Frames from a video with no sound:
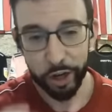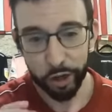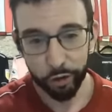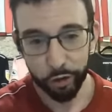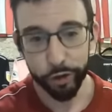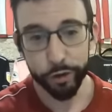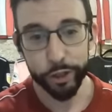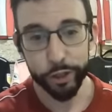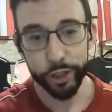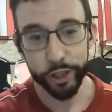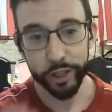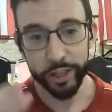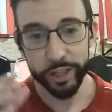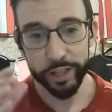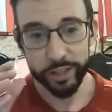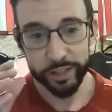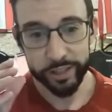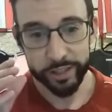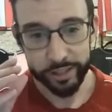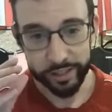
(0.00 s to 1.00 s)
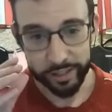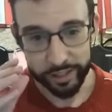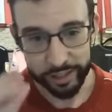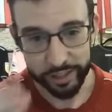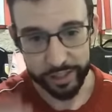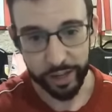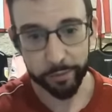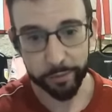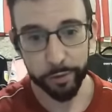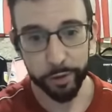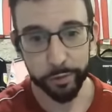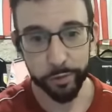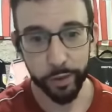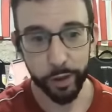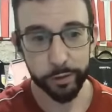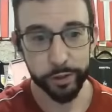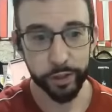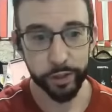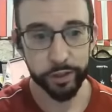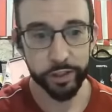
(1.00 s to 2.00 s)
Crucially, seven of
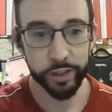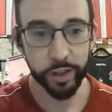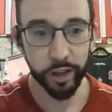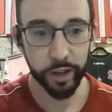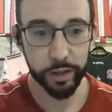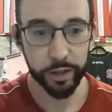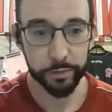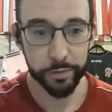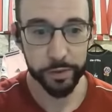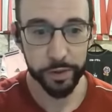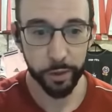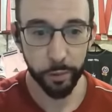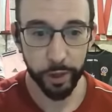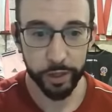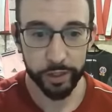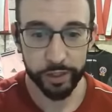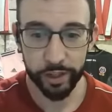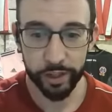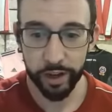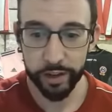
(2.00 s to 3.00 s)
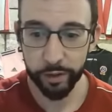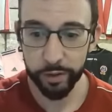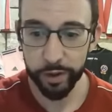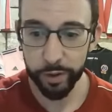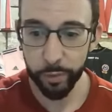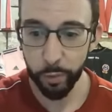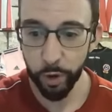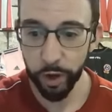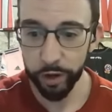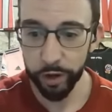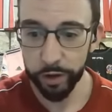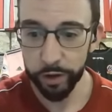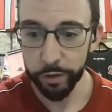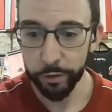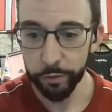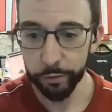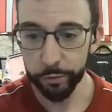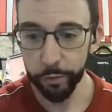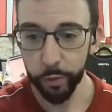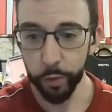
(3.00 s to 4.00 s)
those on target for the away side, only one
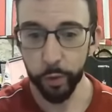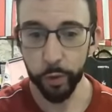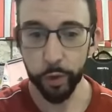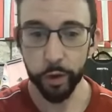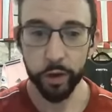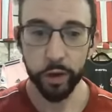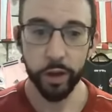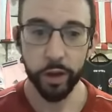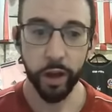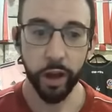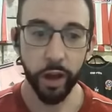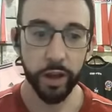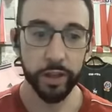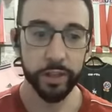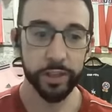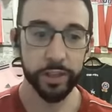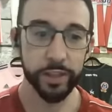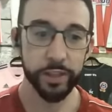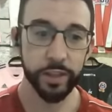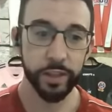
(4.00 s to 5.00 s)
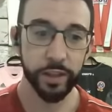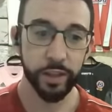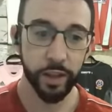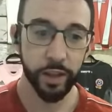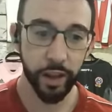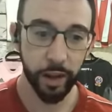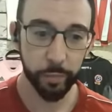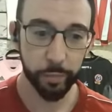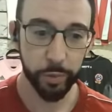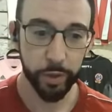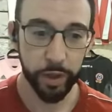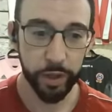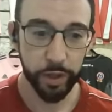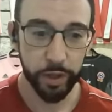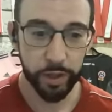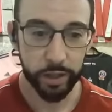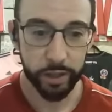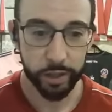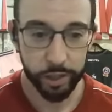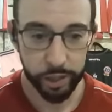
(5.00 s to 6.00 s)
for us.
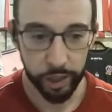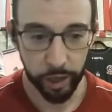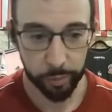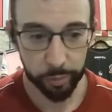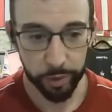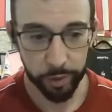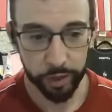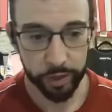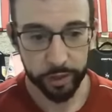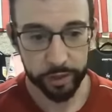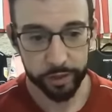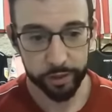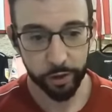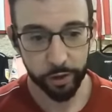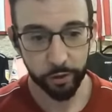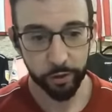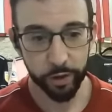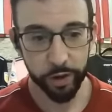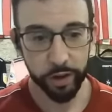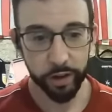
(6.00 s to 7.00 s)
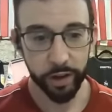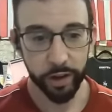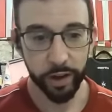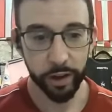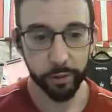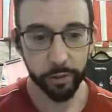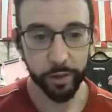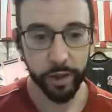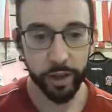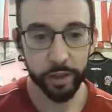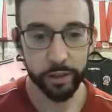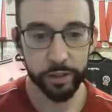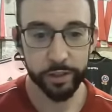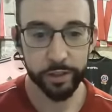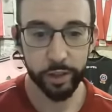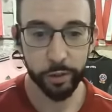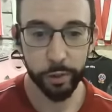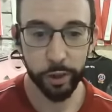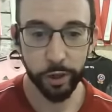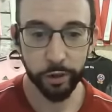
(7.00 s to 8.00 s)
Happy Chappy, sorry, how the hell is
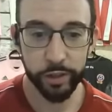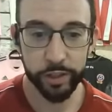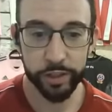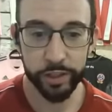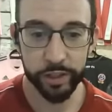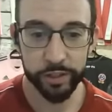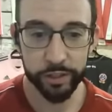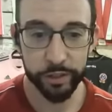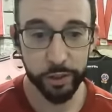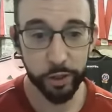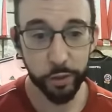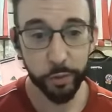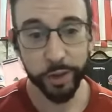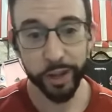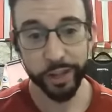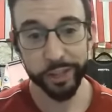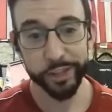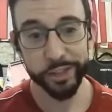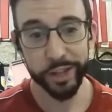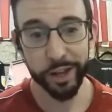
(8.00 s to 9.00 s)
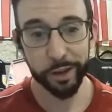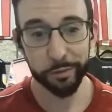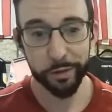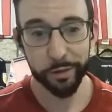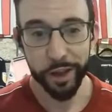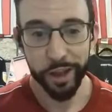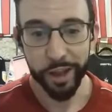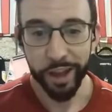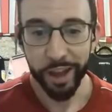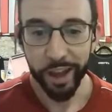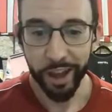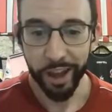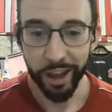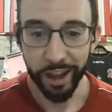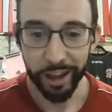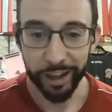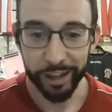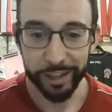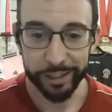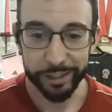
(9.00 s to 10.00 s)
no one criticising Norwood? I just
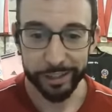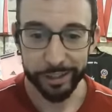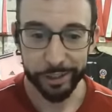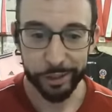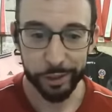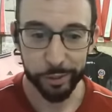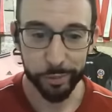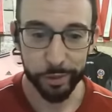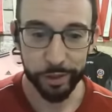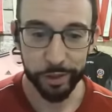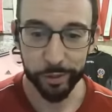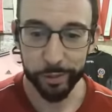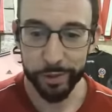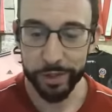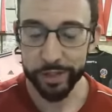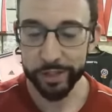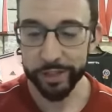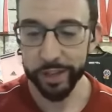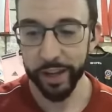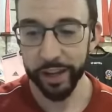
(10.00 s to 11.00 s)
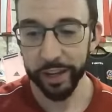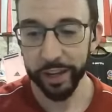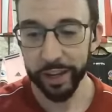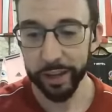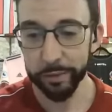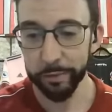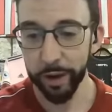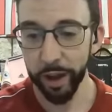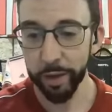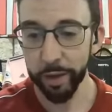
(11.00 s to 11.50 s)
have. Should be no one in the starting 11.